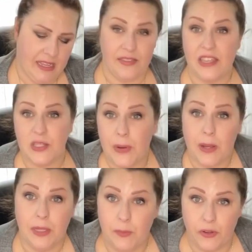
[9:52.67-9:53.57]
That's
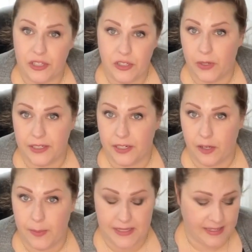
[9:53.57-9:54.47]
probably more than you wanted to know
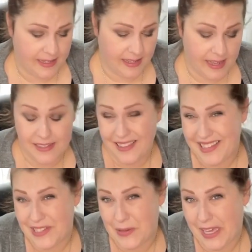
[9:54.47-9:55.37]
about stained glass, and
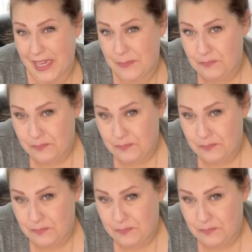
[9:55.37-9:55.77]
that's okay.